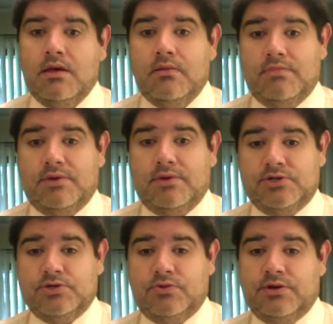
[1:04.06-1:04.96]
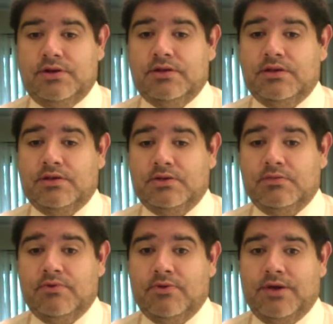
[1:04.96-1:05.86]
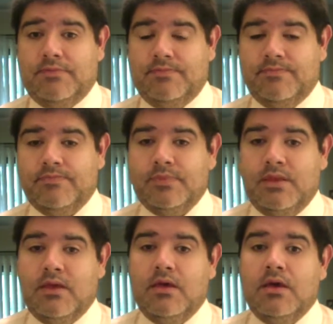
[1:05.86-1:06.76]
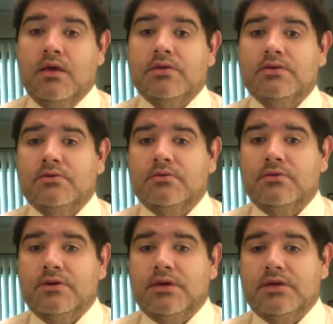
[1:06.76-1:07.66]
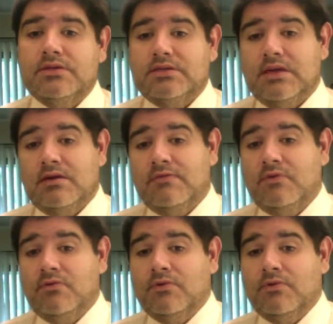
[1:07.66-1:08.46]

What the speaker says: Because they're short and they're to the point. So instead of